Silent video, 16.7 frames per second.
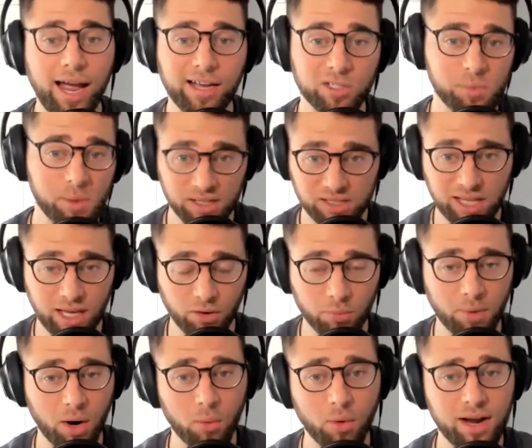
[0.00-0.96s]
I experienced that
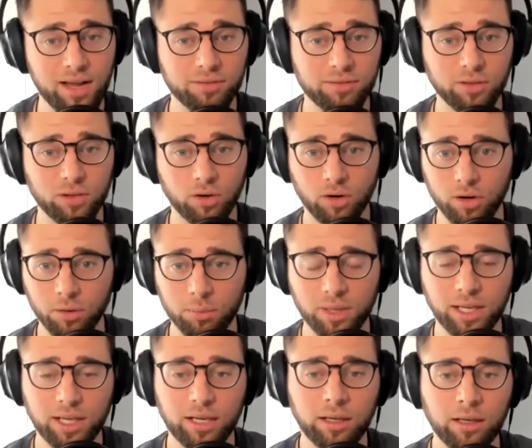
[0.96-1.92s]
with my wife, you know, her
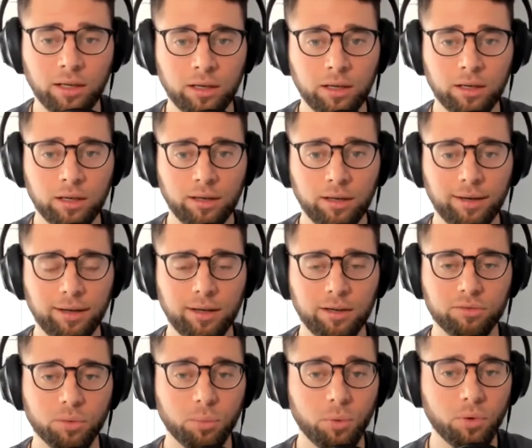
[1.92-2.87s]
being
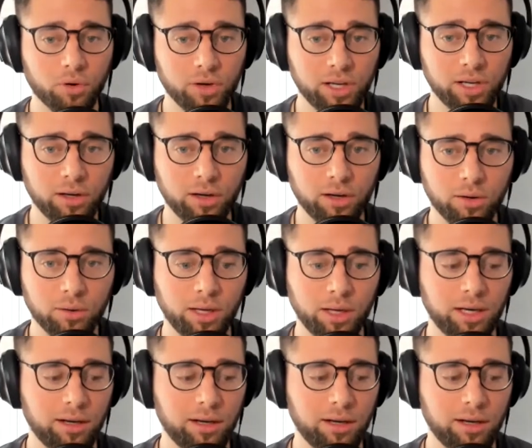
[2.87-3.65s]
uh, from Puerto Rico and